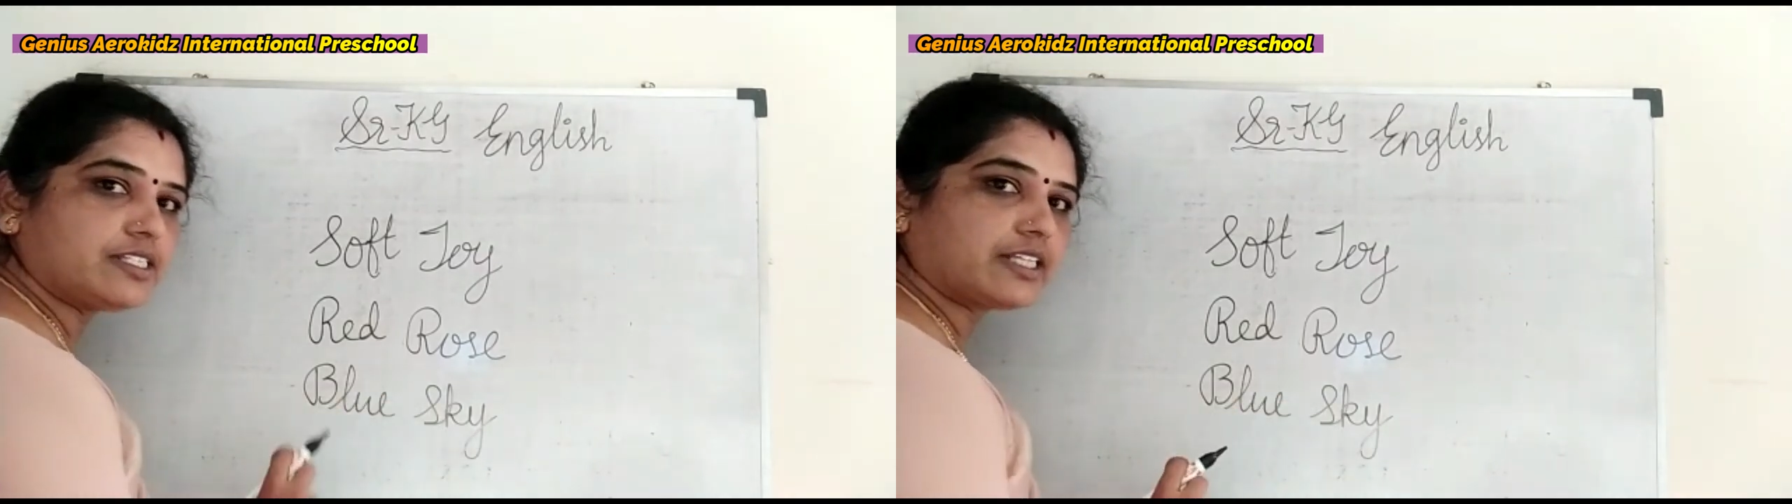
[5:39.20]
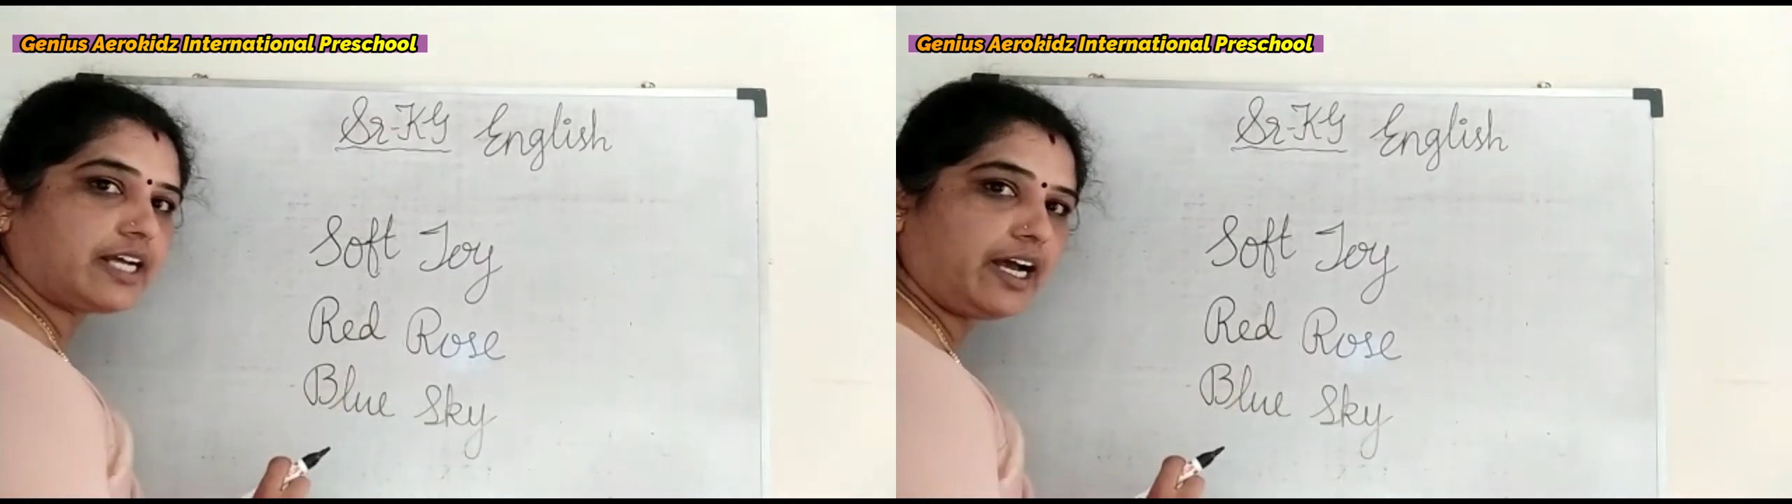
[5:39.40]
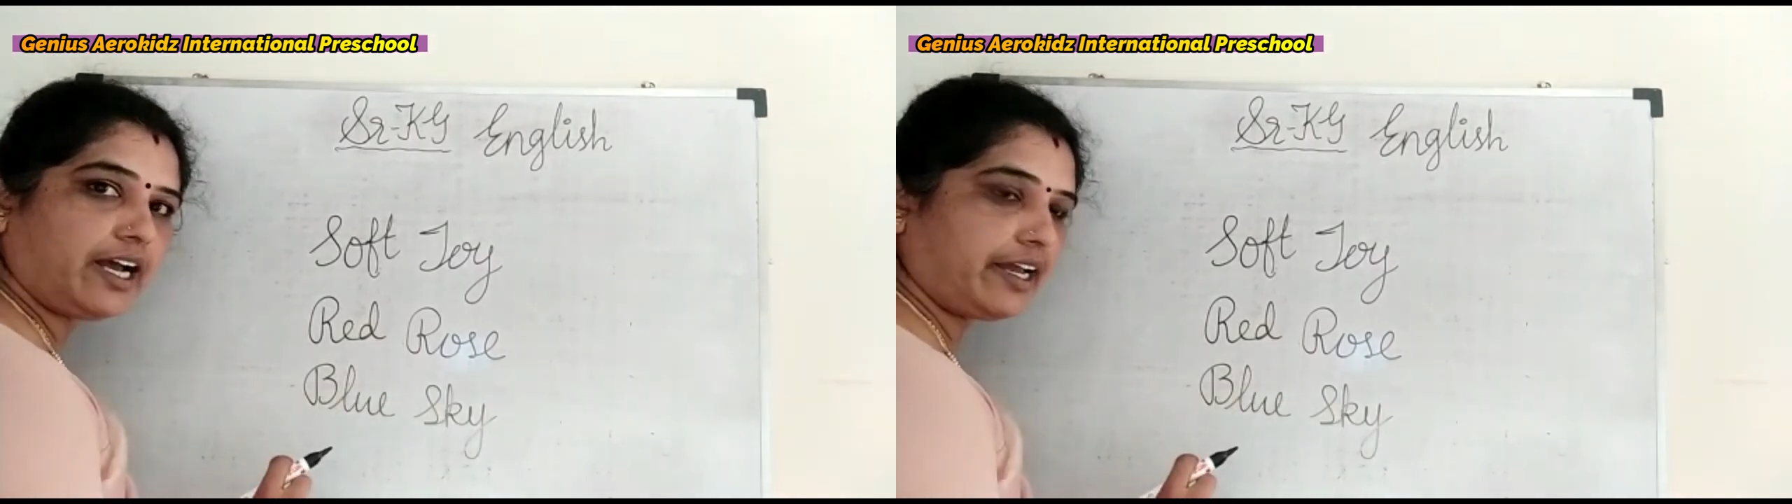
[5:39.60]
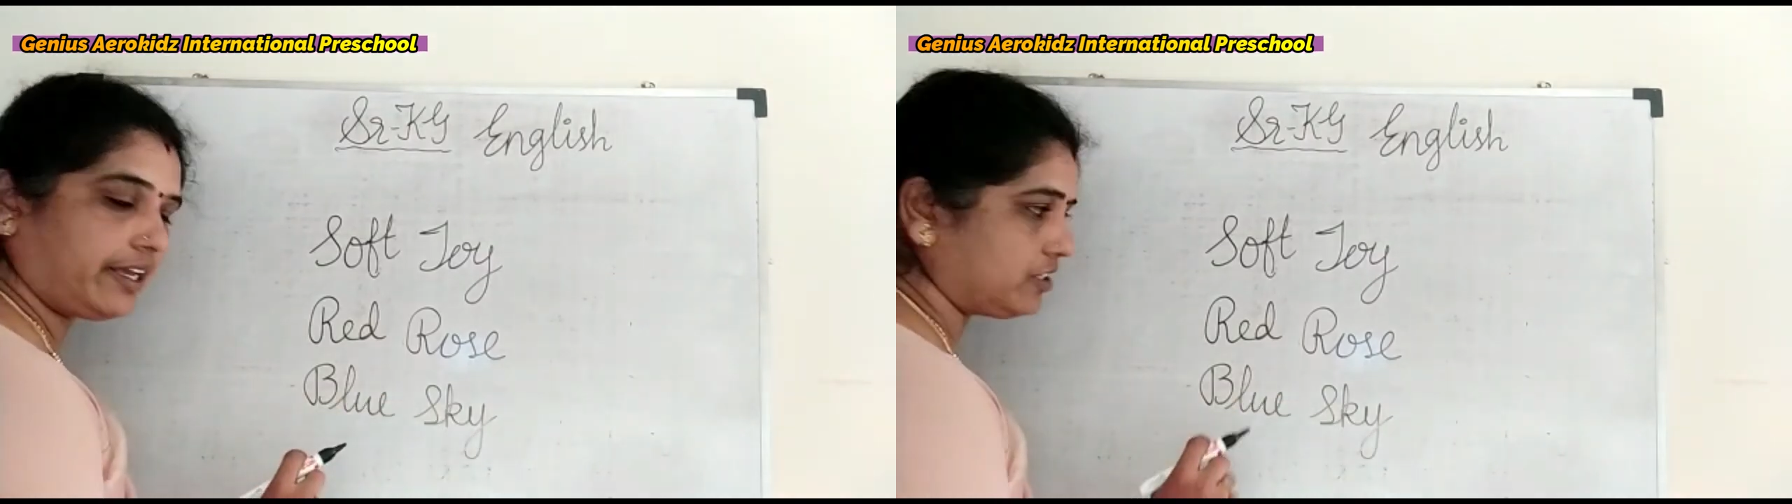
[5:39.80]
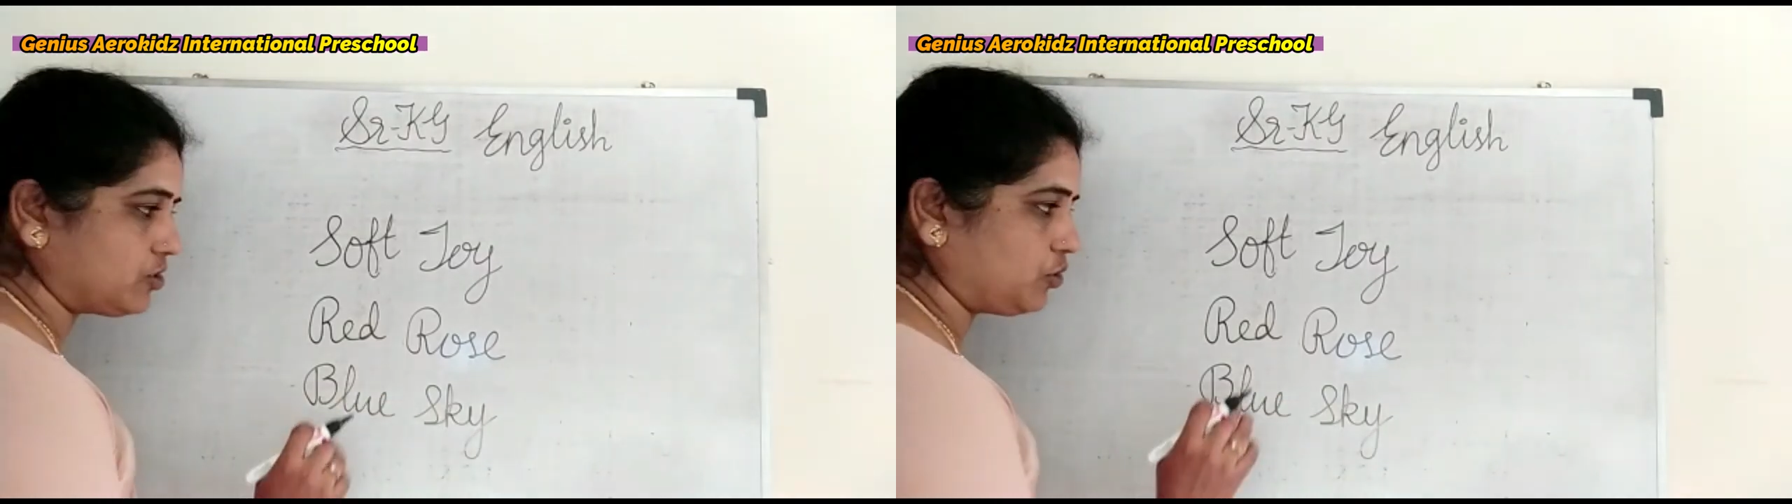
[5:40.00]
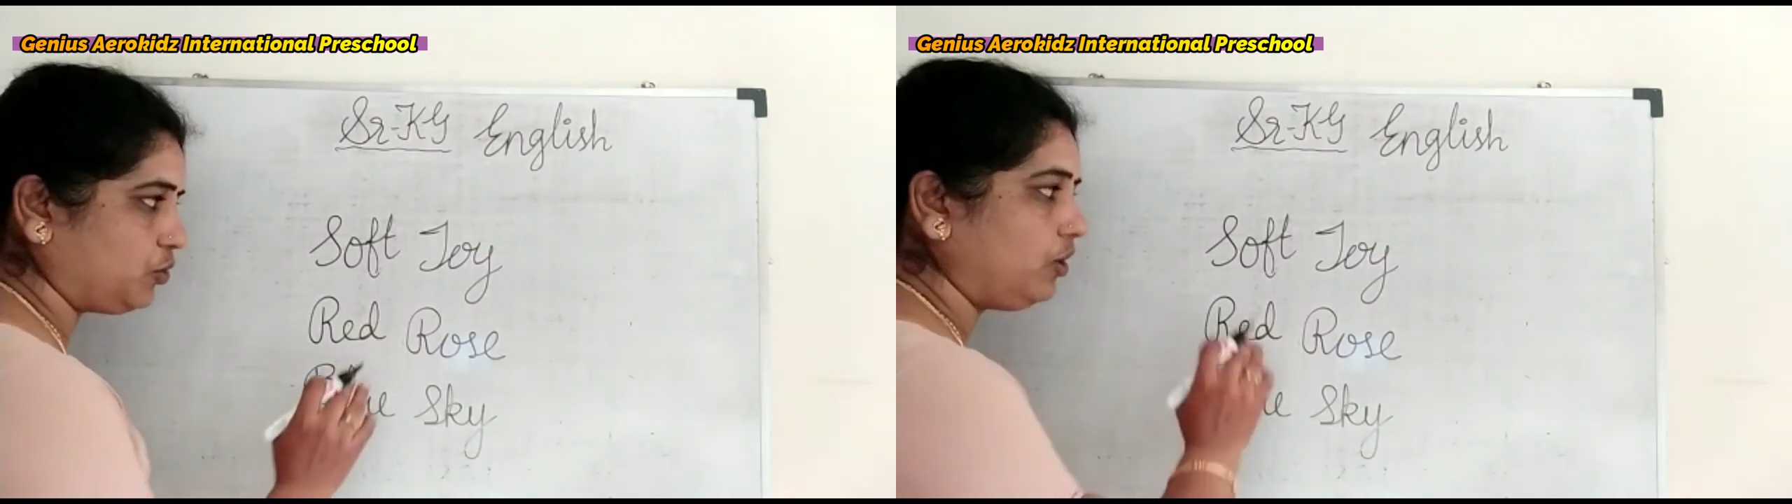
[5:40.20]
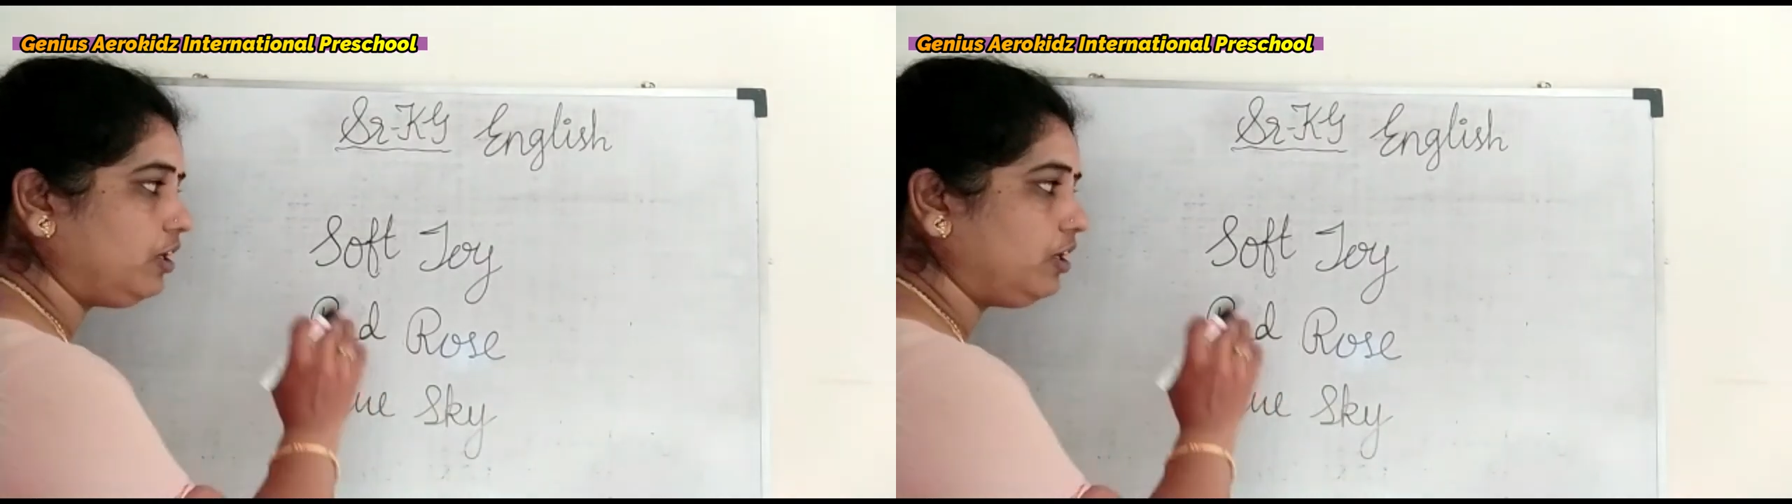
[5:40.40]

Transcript: Sky. So